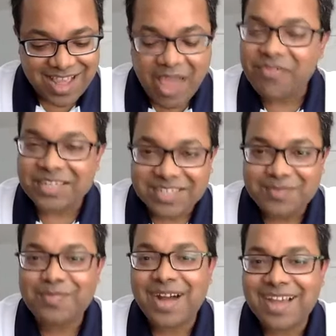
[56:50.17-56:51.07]

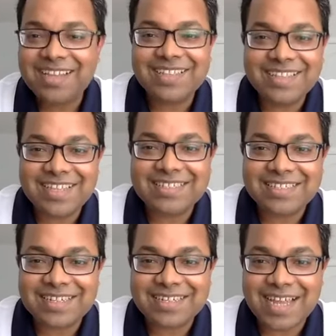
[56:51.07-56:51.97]
affected by these
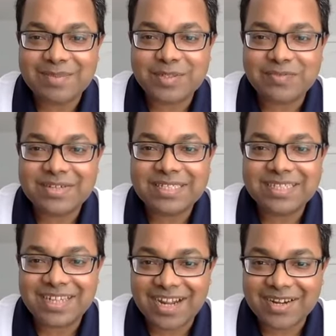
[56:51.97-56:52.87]
types of
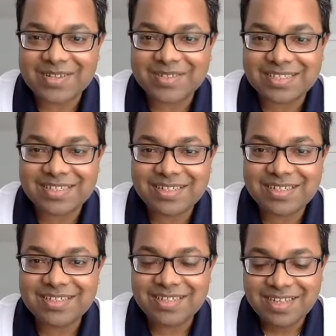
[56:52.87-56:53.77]
scenarios.
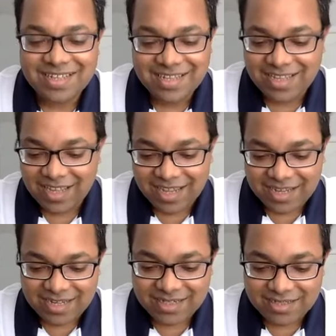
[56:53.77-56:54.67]

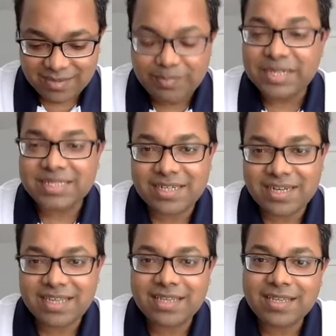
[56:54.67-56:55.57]
And
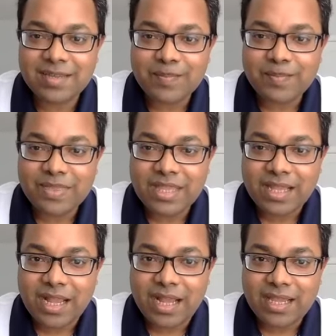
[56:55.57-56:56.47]
personally,
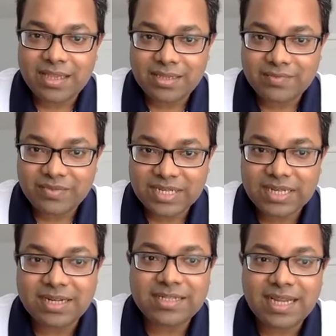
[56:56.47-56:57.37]
I
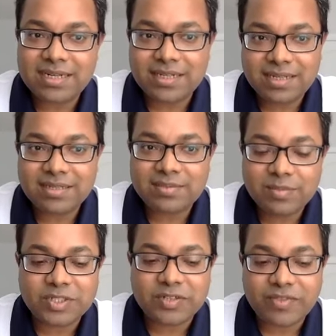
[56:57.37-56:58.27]
heard that
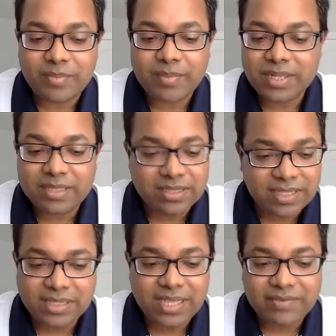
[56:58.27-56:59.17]
most of the people,
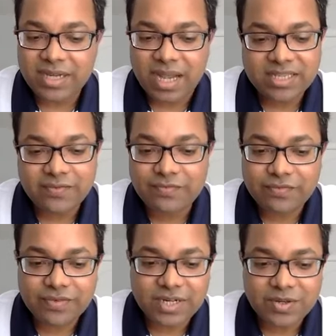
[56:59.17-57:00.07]
they were either
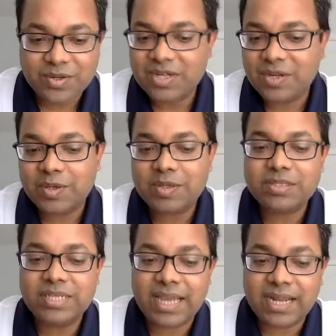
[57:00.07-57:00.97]
furloughed or
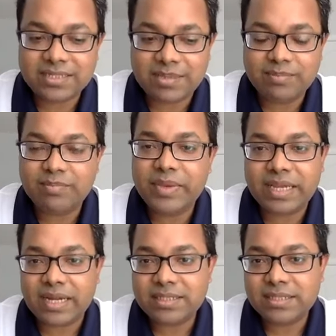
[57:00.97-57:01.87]
they had some pay
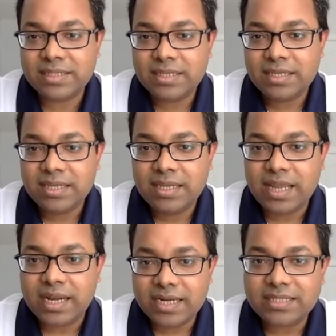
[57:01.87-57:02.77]
cuts.
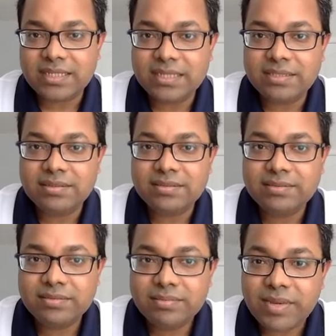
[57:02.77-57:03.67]
At least in
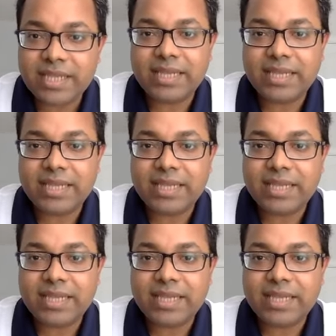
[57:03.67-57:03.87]
my